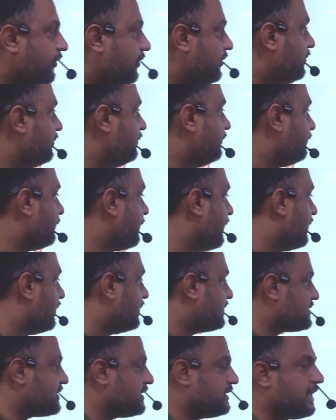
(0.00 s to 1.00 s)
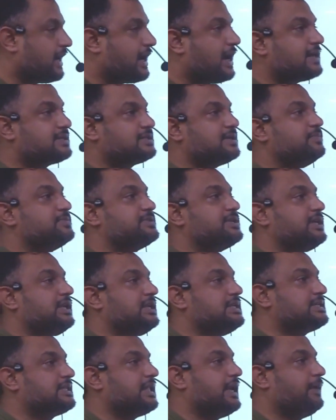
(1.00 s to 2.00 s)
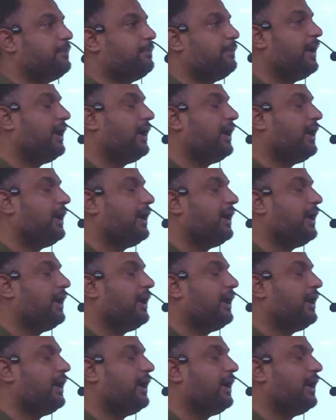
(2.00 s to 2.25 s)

sir. So there are some cereals like